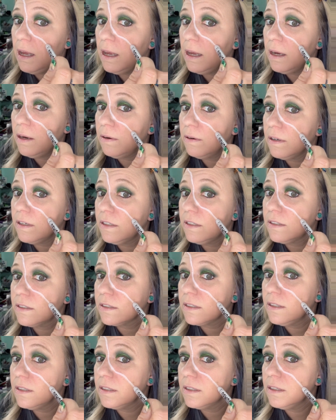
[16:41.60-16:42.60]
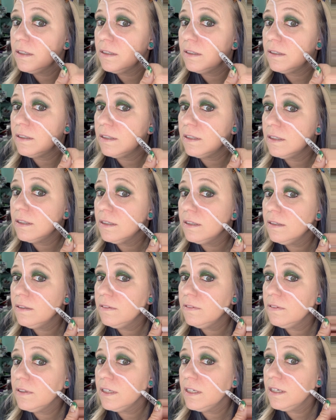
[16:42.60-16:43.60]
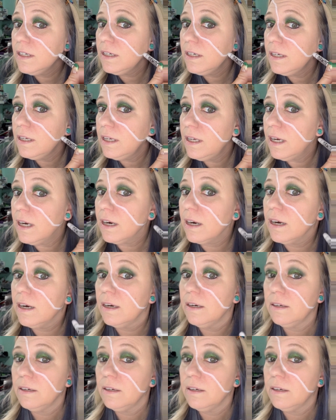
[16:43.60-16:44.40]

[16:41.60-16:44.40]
And we're just going to go on over here.